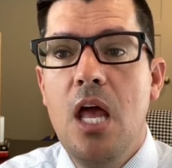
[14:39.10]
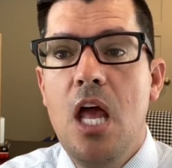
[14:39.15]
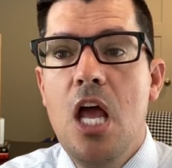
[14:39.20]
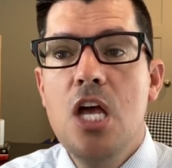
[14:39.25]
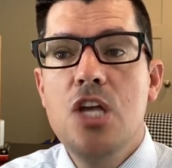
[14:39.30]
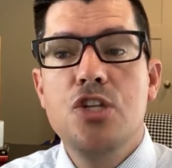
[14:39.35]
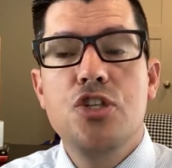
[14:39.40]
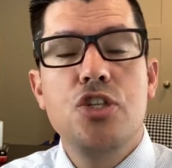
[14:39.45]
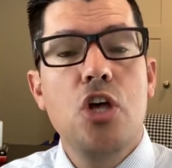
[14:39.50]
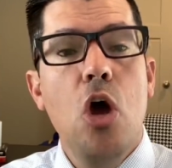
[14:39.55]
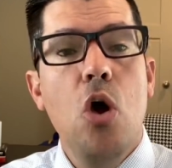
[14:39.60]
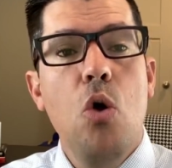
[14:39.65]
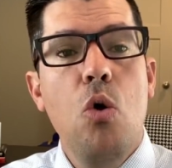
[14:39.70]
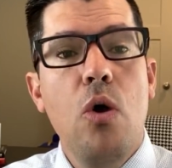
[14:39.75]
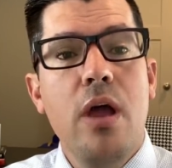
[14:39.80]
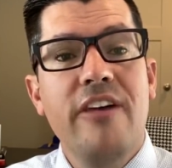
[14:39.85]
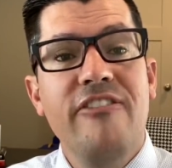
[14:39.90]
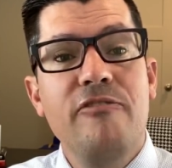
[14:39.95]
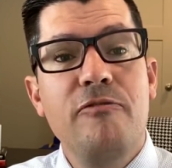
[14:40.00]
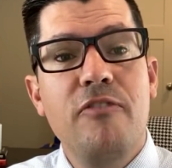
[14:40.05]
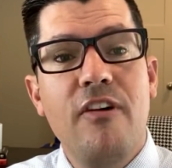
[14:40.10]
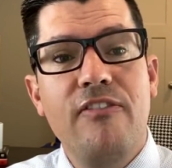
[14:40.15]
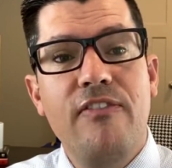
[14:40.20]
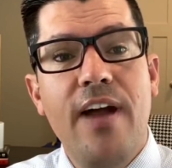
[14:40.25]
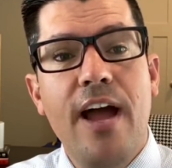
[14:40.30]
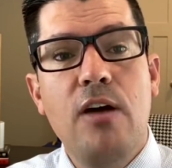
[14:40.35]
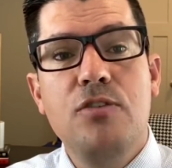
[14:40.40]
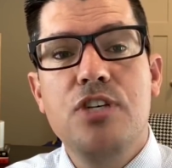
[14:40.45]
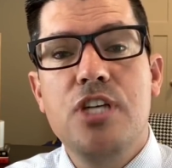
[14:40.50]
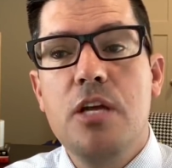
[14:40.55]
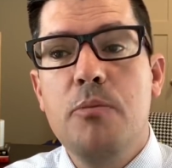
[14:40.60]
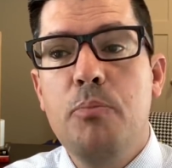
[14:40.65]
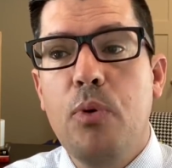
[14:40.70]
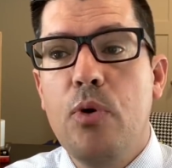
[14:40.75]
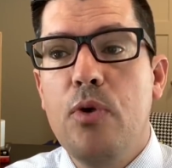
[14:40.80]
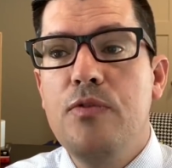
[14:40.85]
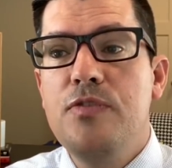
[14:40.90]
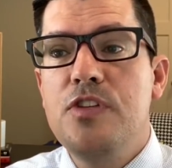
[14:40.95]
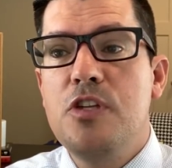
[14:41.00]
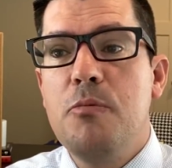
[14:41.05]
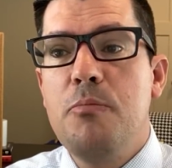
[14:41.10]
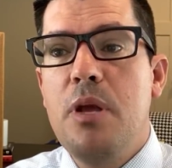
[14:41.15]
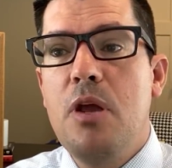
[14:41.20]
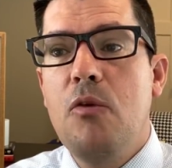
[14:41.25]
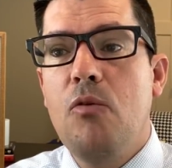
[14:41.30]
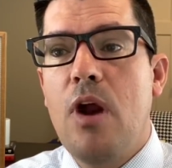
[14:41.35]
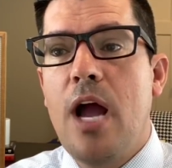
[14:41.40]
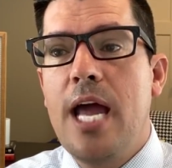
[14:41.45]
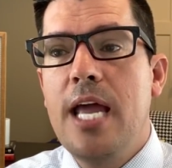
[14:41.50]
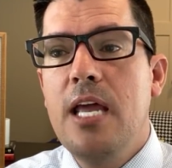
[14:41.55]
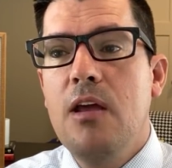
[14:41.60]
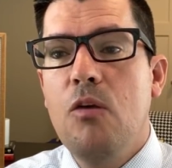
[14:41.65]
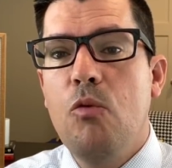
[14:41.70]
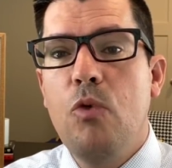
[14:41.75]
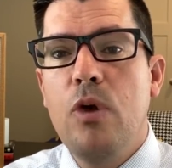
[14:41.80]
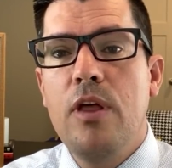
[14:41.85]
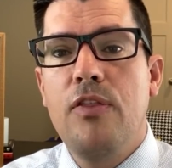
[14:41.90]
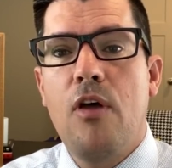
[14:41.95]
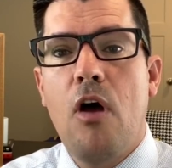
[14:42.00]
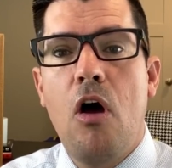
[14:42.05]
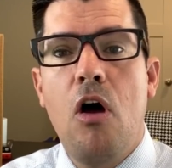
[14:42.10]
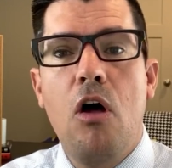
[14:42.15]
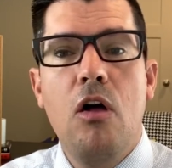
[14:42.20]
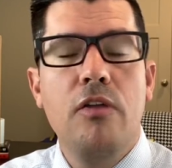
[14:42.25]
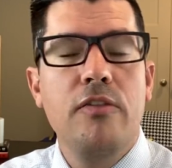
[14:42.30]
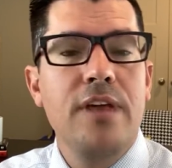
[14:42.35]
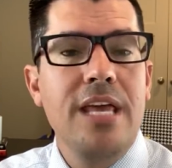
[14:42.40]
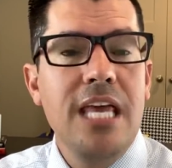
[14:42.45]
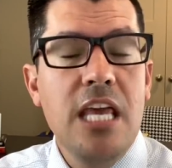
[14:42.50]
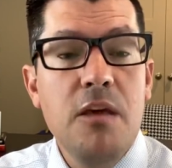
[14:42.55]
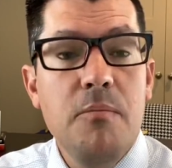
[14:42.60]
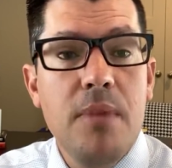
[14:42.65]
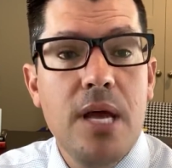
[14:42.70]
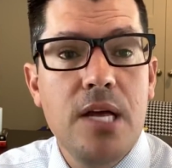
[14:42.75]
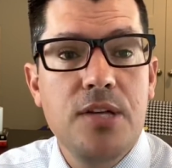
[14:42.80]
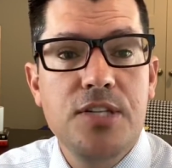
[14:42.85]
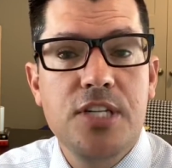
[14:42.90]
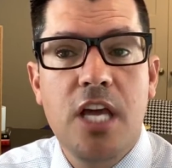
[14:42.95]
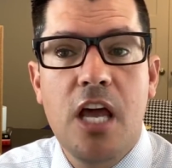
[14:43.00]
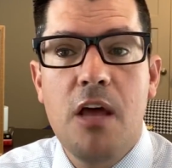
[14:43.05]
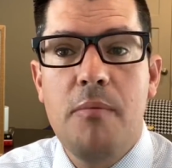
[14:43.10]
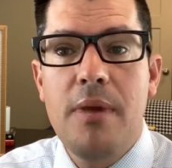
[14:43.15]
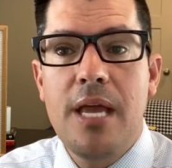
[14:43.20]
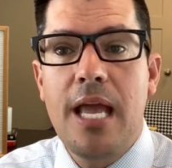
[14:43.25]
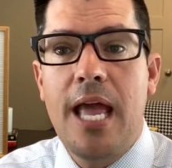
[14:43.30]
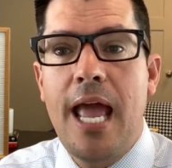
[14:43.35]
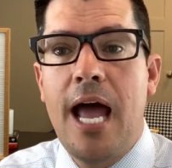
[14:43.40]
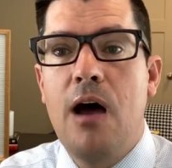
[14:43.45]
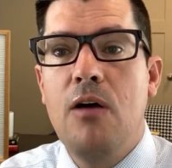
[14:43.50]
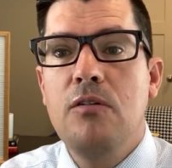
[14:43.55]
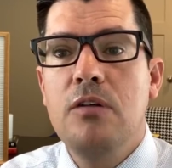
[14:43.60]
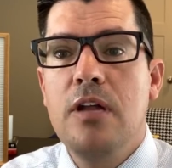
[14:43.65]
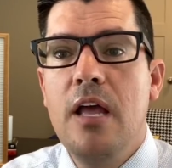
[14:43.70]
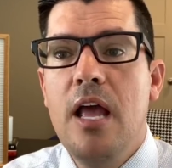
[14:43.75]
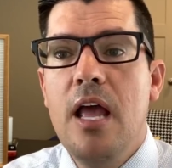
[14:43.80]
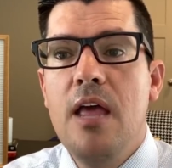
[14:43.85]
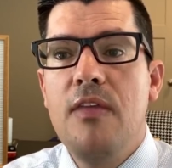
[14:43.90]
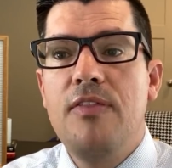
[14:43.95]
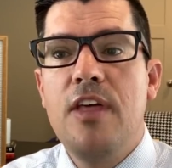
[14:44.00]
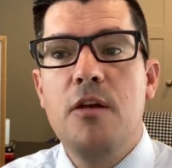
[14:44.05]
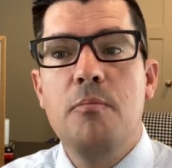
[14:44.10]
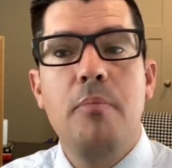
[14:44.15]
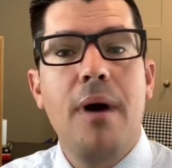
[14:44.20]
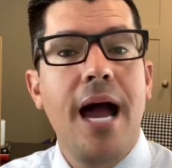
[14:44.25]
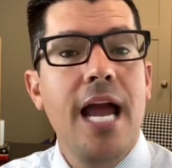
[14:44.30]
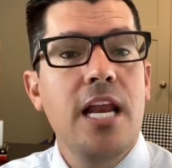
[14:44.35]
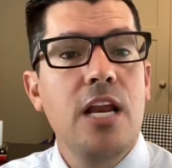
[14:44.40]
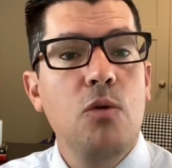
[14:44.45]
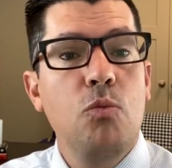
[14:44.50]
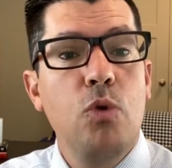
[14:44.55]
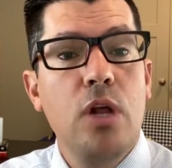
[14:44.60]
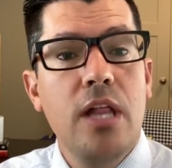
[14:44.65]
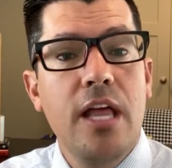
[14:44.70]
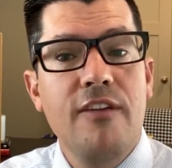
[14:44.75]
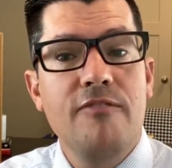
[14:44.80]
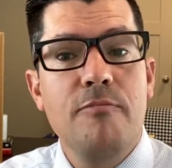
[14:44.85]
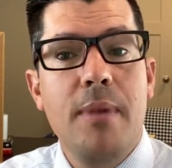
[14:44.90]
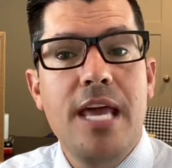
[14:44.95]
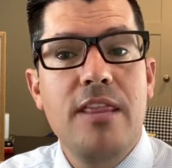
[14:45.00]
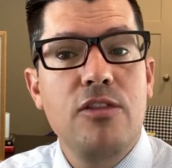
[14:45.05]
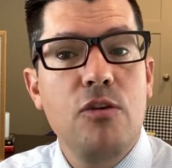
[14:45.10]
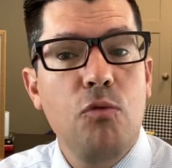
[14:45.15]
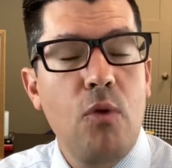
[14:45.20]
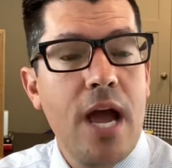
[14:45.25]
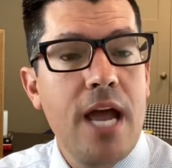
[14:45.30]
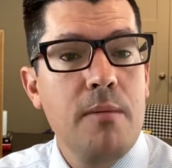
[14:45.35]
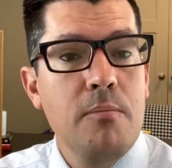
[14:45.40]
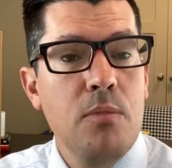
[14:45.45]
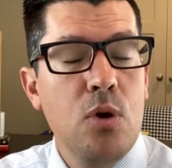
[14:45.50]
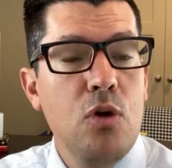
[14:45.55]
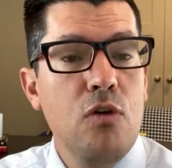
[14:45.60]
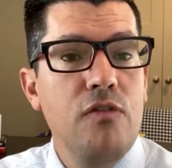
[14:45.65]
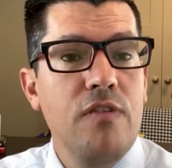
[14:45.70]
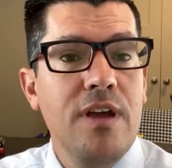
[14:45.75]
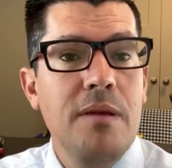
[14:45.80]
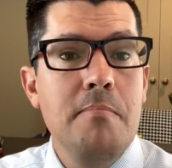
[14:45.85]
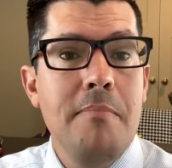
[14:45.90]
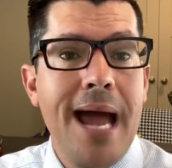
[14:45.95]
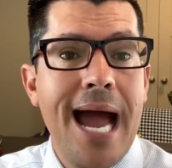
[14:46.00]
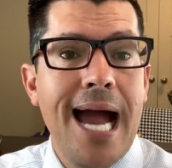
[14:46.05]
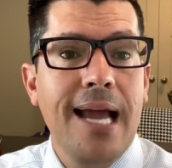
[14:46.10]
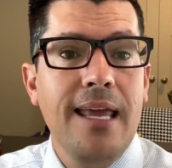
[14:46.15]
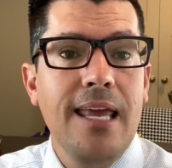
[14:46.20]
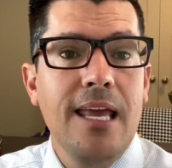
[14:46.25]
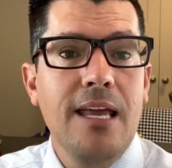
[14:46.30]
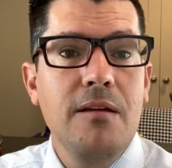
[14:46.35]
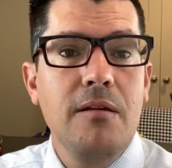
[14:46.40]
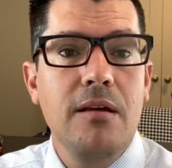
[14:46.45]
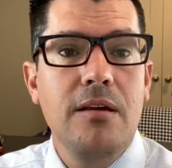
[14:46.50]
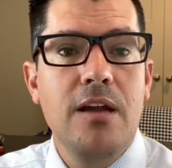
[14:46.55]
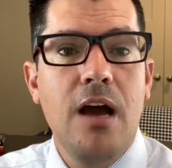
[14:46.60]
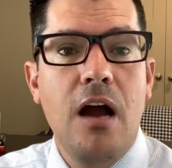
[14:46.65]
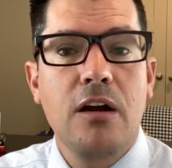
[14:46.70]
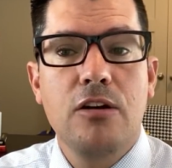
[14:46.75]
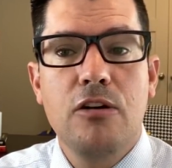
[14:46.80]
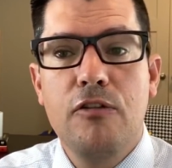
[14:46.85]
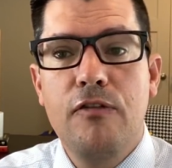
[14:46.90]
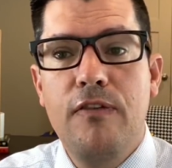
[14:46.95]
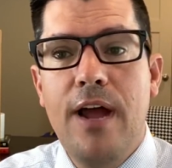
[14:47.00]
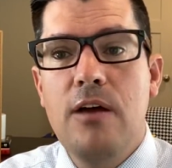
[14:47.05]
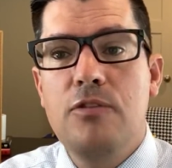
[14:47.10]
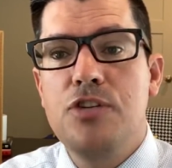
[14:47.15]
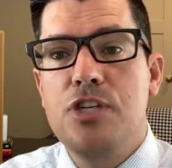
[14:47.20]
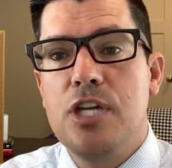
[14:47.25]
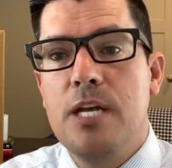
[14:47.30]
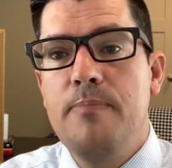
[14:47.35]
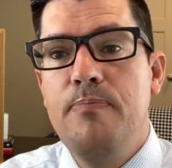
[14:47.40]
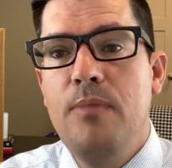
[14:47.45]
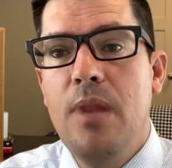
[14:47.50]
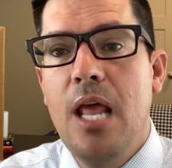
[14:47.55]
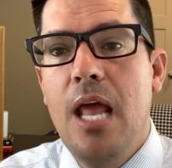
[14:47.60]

So if Fauci proves to be right with all the emails coming out, then Biden will have made the right move in backing Doctor Fauci.